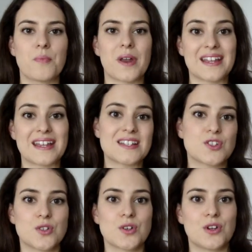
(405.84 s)
but I
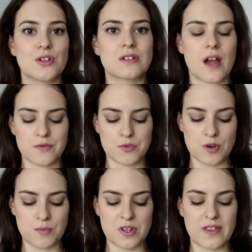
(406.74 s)
guess you could kind of
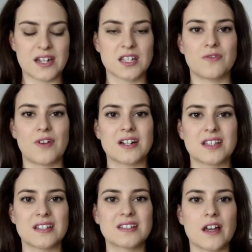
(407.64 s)
attribute that to the fact
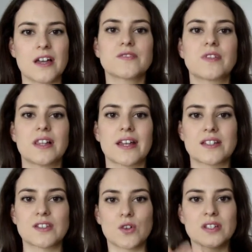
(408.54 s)
that this does feel
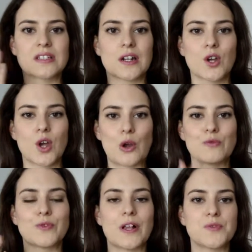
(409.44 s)
like it's got a
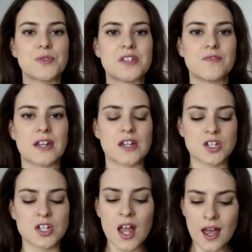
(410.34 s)
silicone velvety
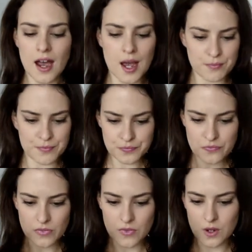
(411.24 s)
finish.
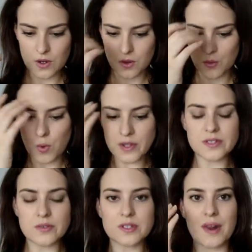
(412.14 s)

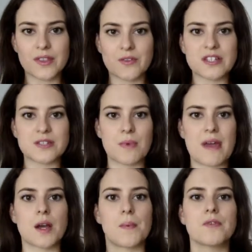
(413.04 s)
Once I was applying the rest of my
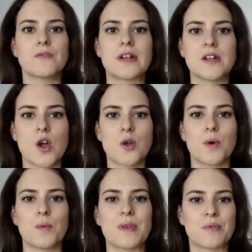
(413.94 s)
makeup, I really know
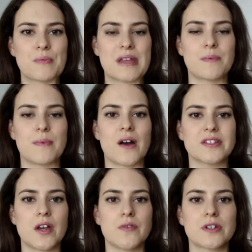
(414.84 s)
what people mean about
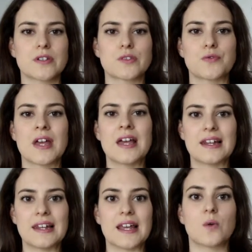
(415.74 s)
this having a sort of
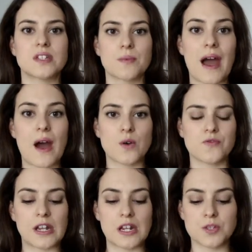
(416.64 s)
liquid to powder
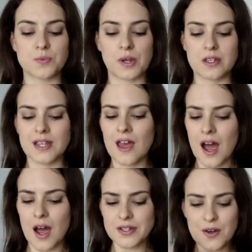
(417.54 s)
finish, because
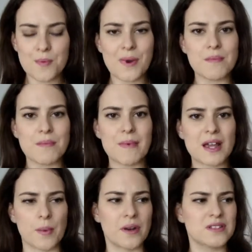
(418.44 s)
I was kind of applying my
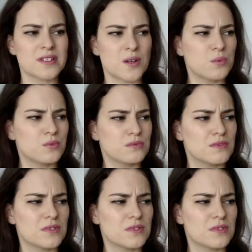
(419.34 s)
makeup and I was like, well,